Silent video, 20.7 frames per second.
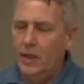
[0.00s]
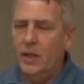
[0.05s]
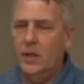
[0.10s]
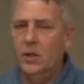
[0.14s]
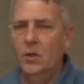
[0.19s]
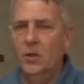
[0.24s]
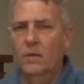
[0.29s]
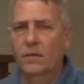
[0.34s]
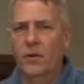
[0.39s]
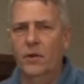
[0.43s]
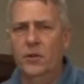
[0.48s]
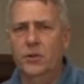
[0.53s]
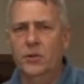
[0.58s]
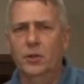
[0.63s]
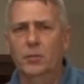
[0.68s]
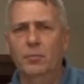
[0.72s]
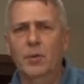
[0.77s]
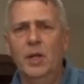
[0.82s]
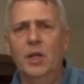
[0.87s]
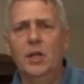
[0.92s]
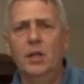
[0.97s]
Universal
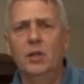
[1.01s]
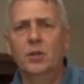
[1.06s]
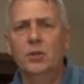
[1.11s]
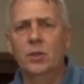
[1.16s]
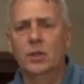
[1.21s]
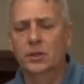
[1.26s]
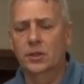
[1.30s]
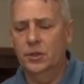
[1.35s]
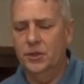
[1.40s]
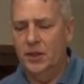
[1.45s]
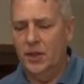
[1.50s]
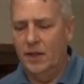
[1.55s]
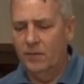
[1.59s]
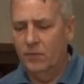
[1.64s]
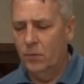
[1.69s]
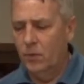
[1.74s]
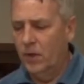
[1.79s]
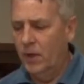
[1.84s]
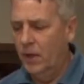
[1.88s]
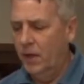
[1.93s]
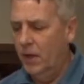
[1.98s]
MIDI controller
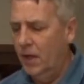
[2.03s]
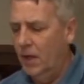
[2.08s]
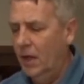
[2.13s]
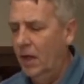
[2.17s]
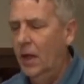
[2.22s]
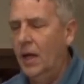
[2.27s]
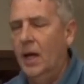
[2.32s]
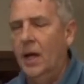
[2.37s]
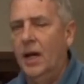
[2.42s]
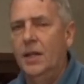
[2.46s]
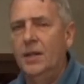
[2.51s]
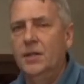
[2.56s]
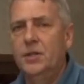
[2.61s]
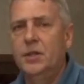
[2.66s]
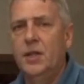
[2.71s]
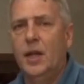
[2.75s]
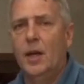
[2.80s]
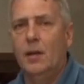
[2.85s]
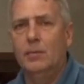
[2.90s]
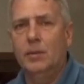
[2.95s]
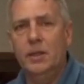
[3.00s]
software on this
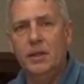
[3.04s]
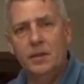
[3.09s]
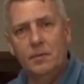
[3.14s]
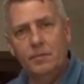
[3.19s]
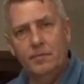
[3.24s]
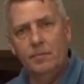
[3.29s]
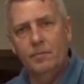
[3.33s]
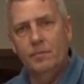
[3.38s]
tablet,